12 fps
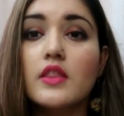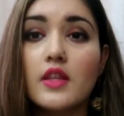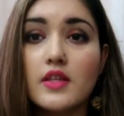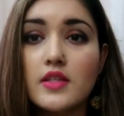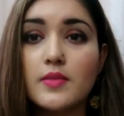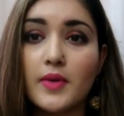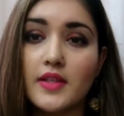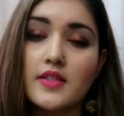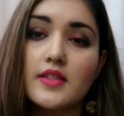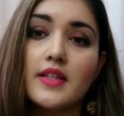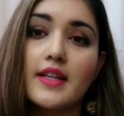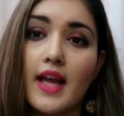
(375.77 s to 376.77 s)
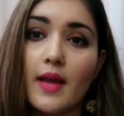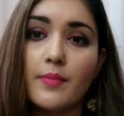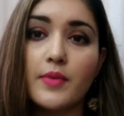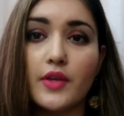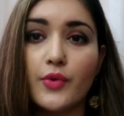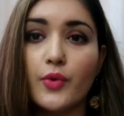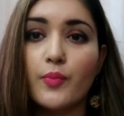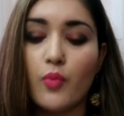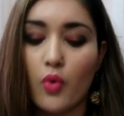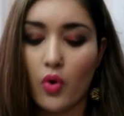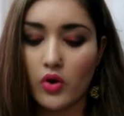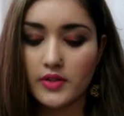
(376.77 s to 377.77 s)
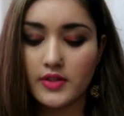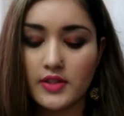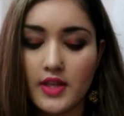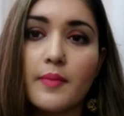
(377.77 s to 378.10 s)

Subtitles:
this month's Glamego box.